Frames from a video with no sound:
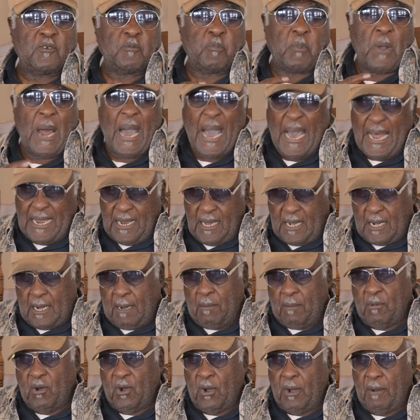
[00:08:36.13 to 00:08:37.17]
Spryler
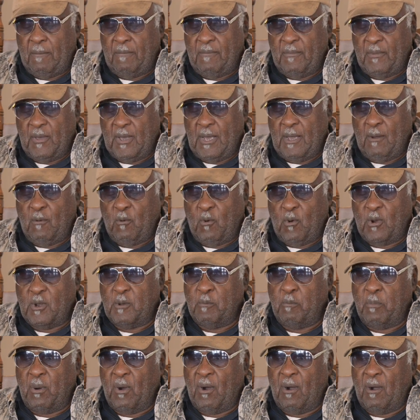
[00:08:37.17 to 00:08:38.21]
come up and wanted to
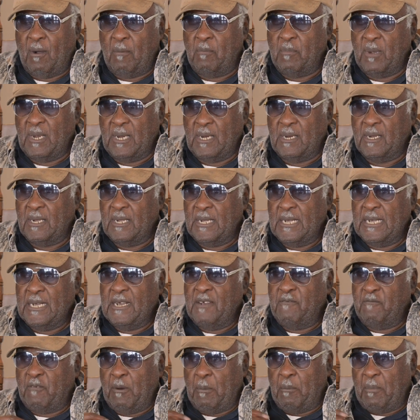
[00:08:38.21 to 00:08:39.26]
borrow me
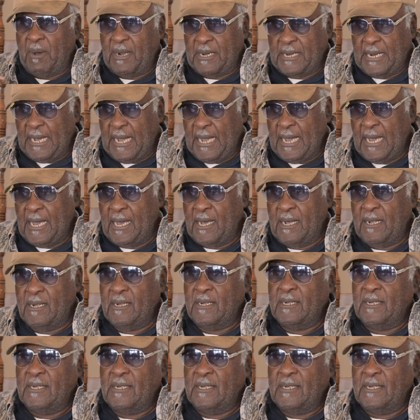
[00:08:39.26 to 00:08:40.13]
from my dad